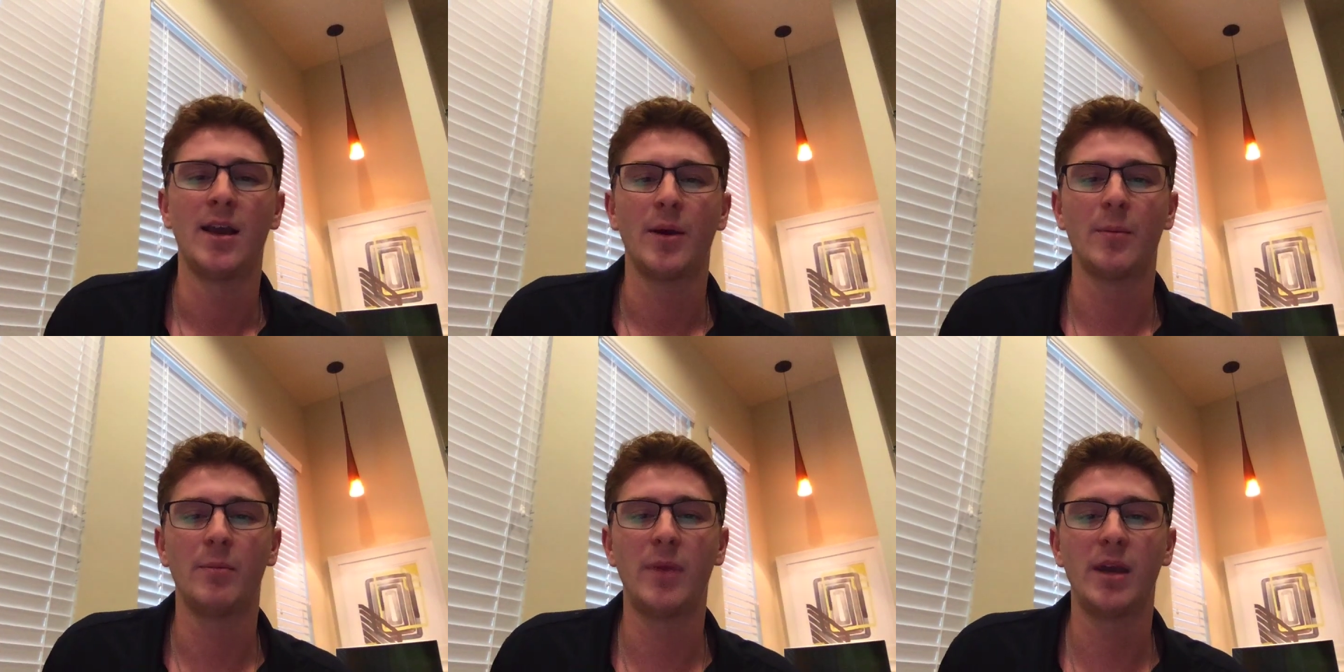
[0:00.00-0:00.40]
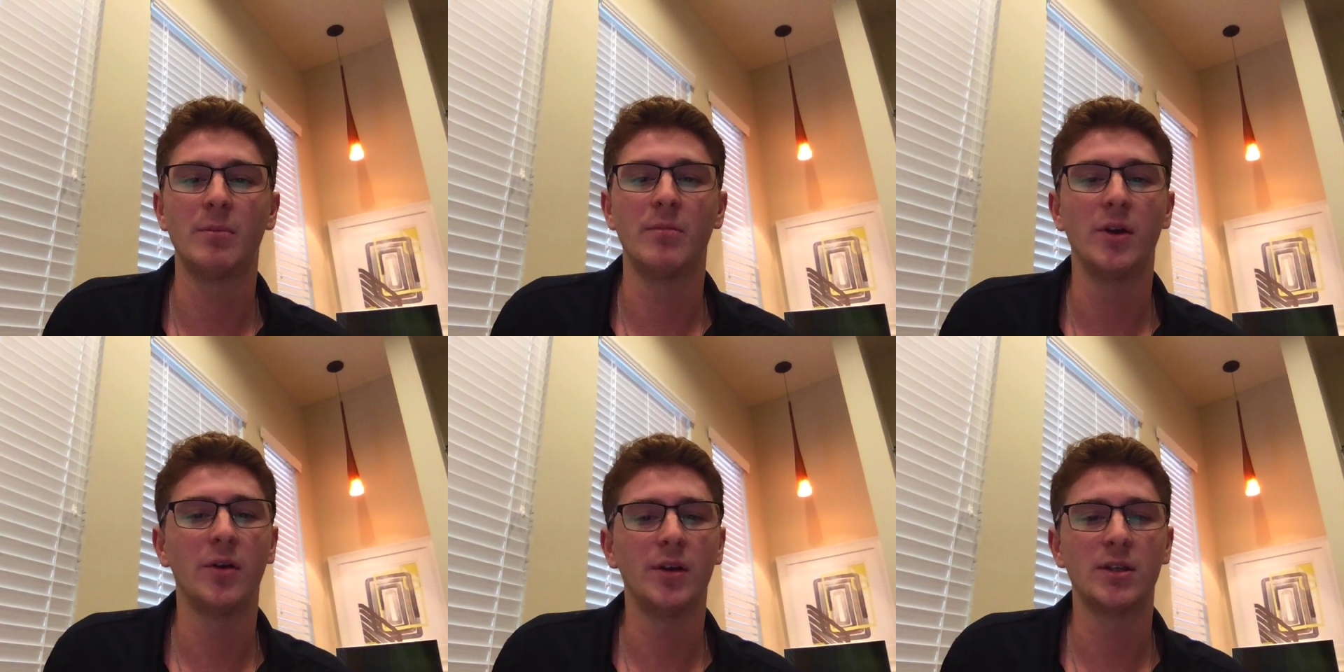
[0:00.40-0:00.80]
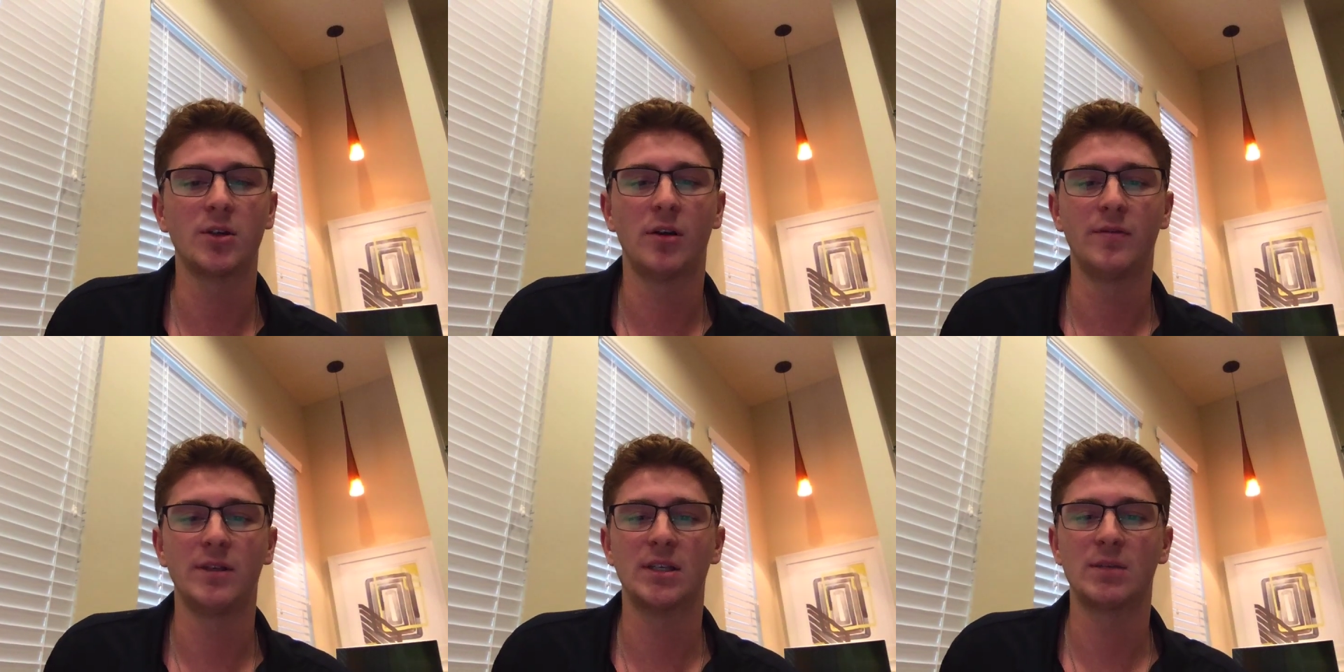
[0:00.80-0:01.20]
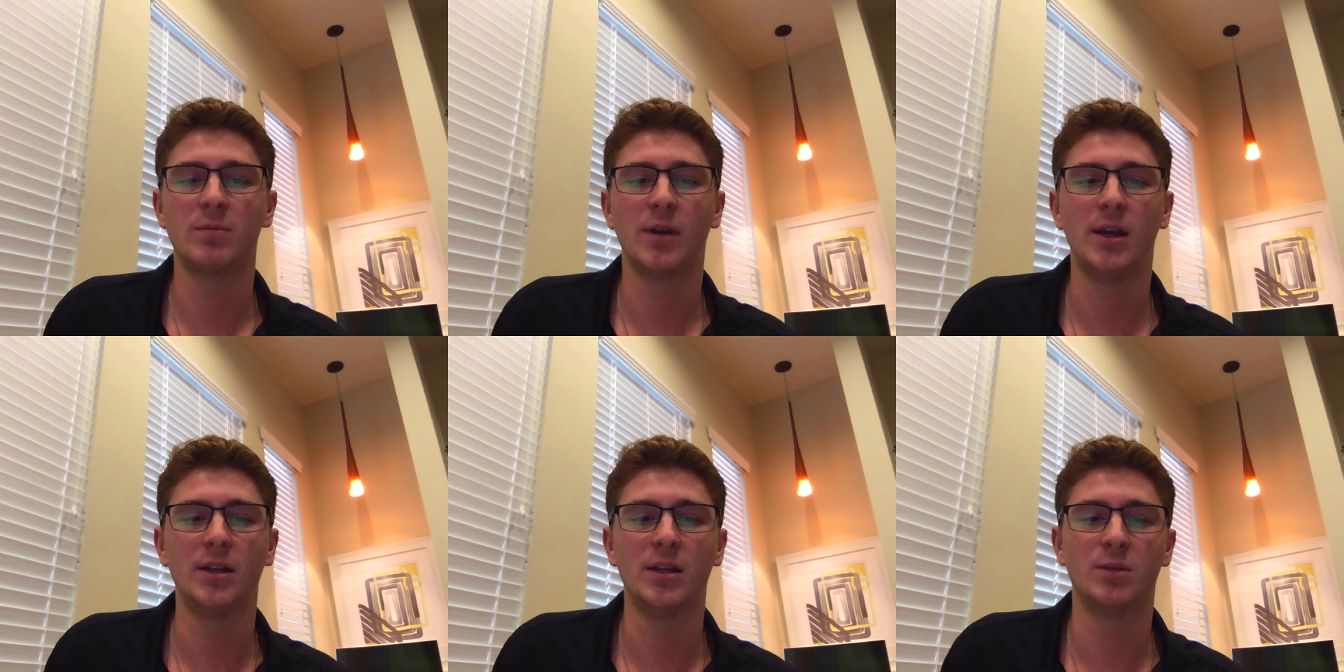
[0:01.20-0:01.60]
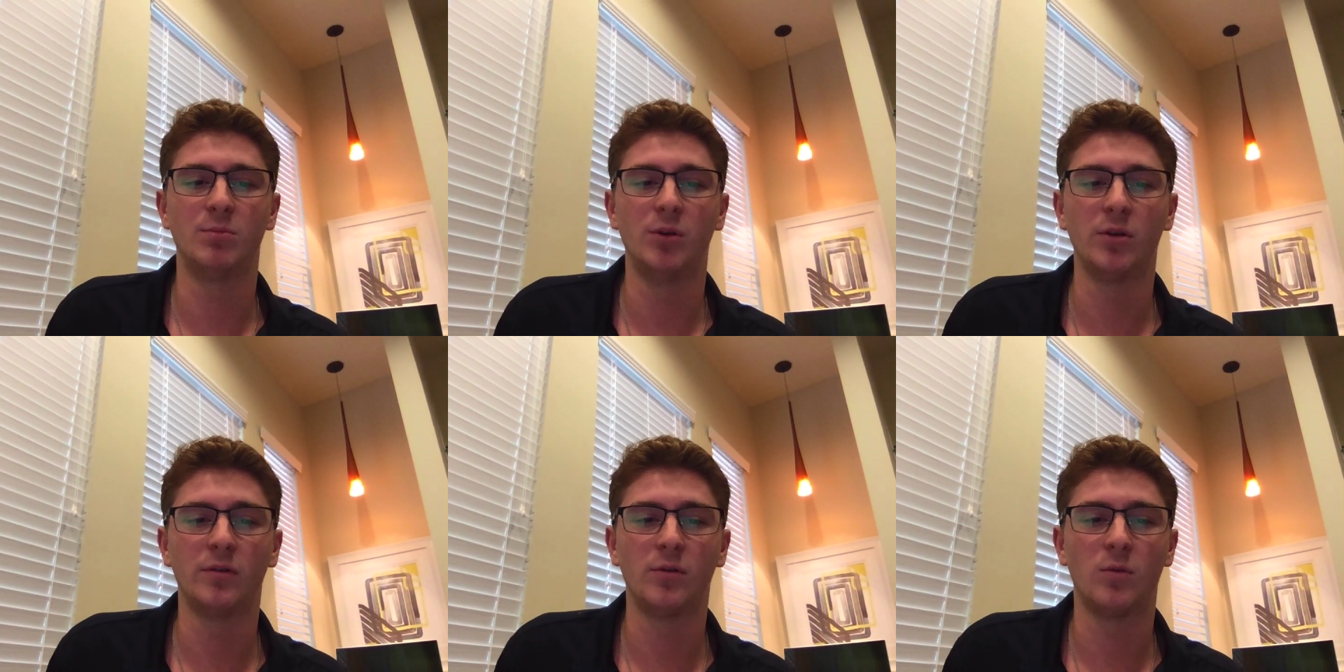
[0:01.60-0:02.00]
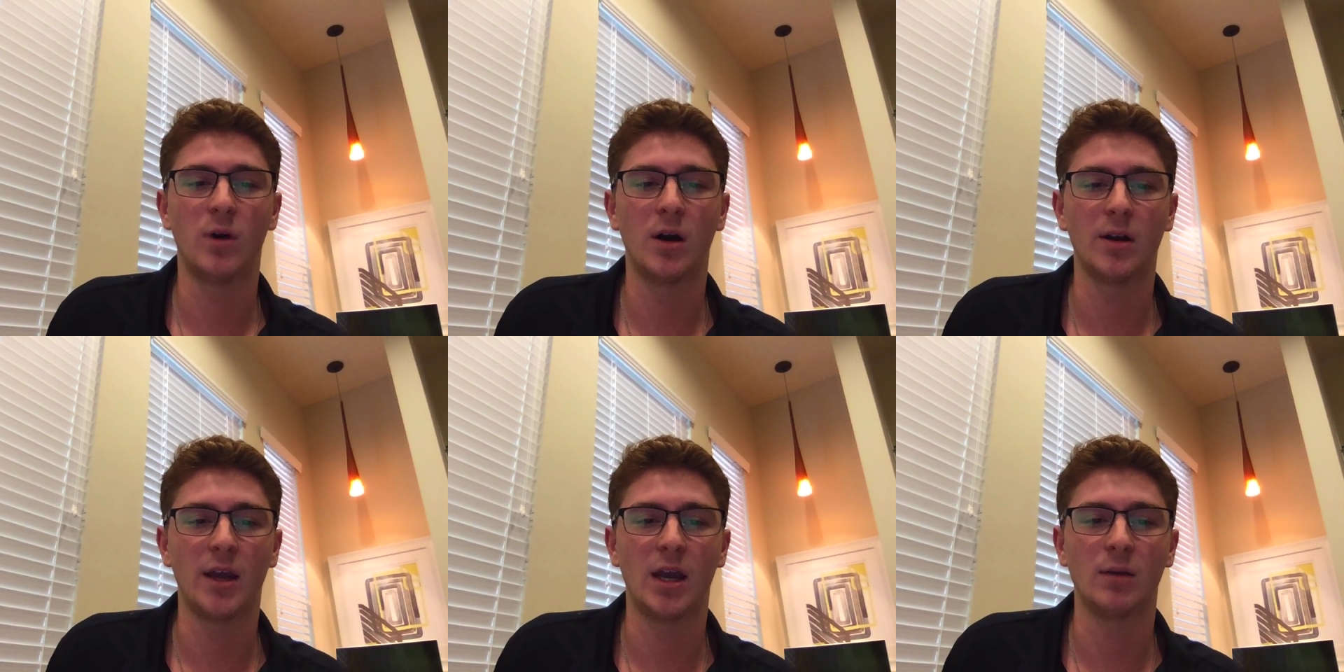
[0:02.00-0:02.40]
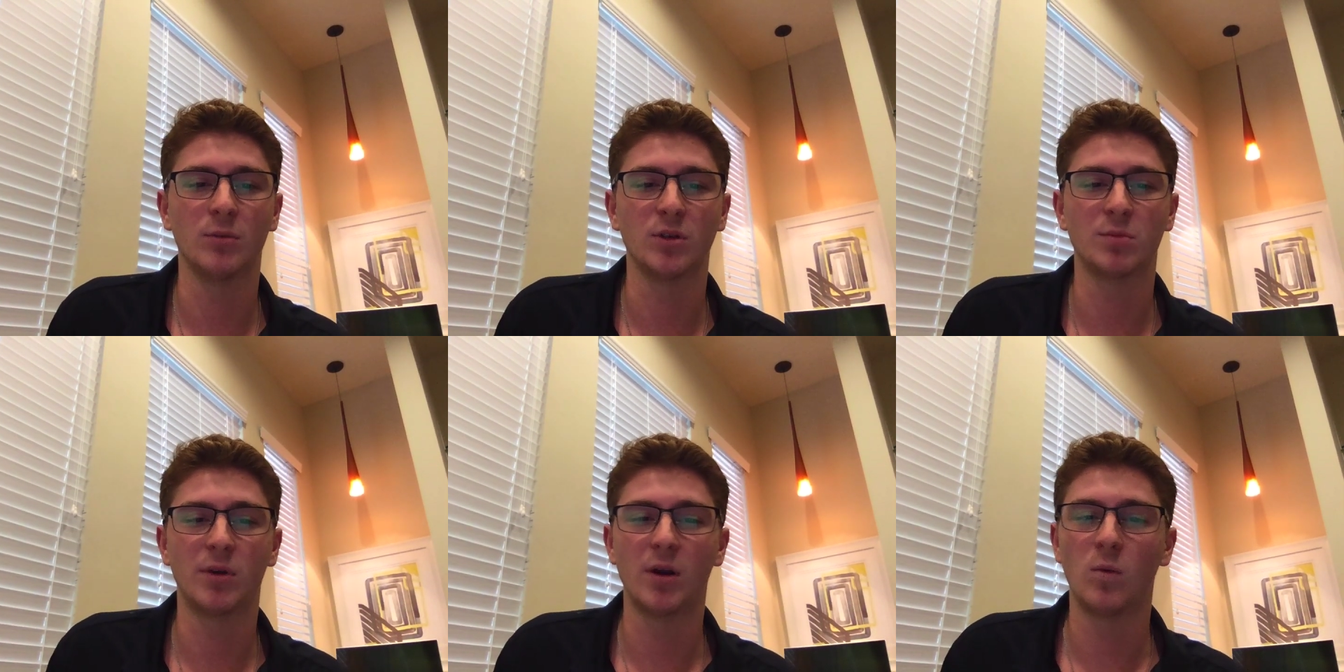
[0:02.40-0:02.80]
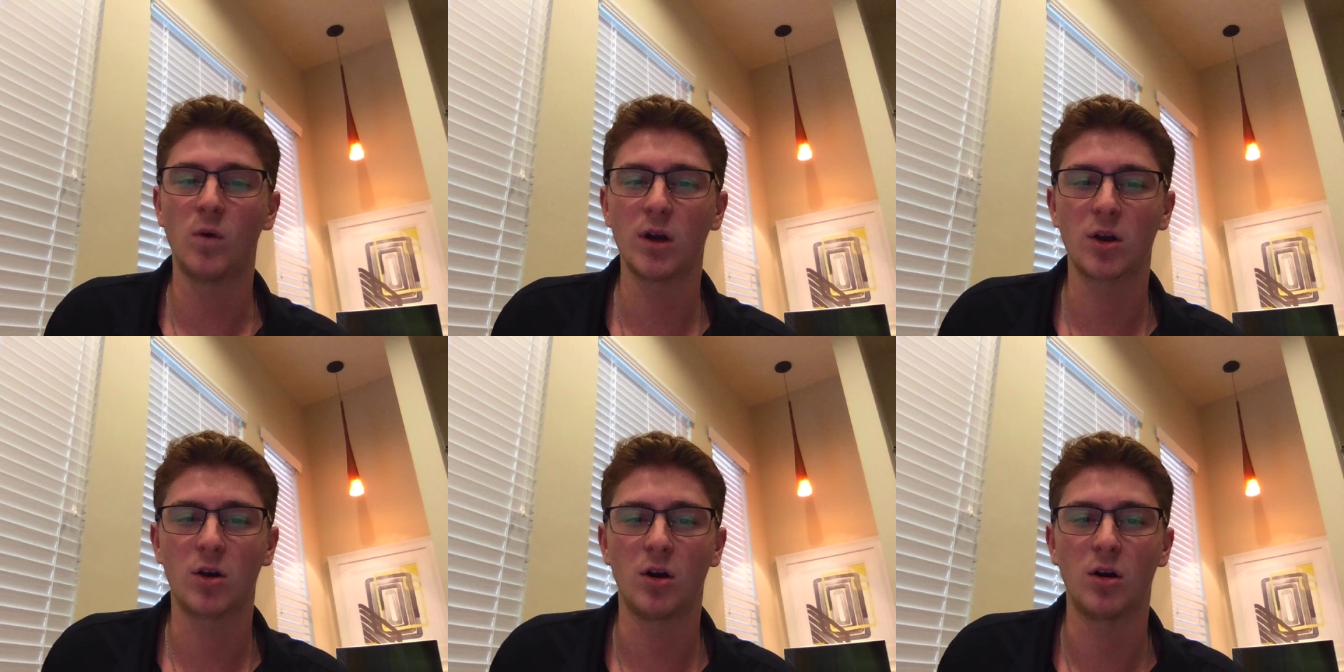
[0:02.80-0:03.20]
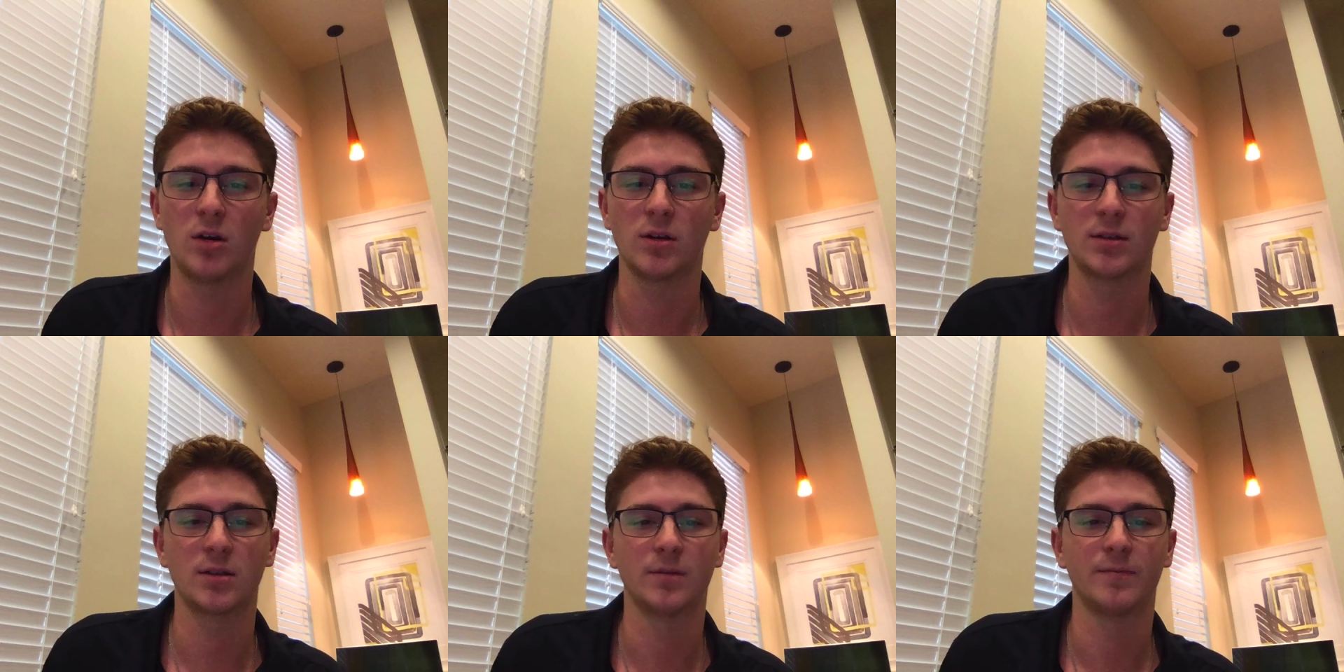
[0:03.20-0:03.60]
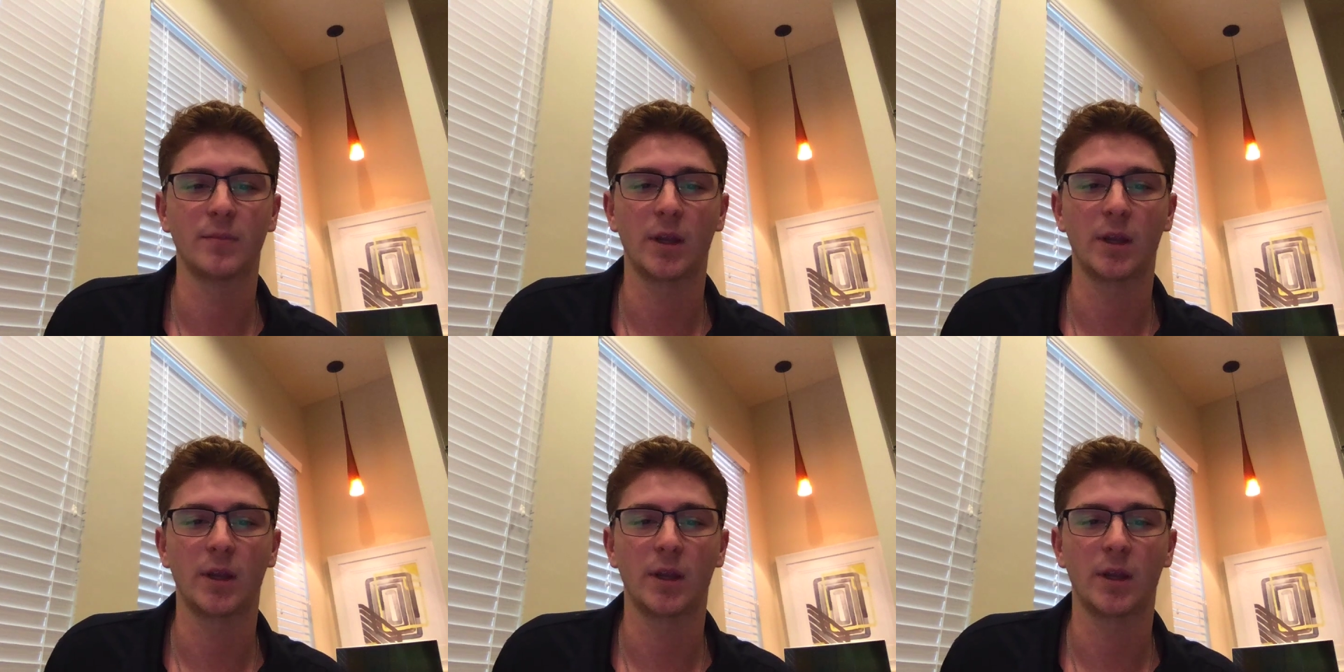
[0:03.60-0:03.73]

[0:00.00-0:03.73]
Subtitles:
make millions off of displaying these beautiful wild animals, but at what cost?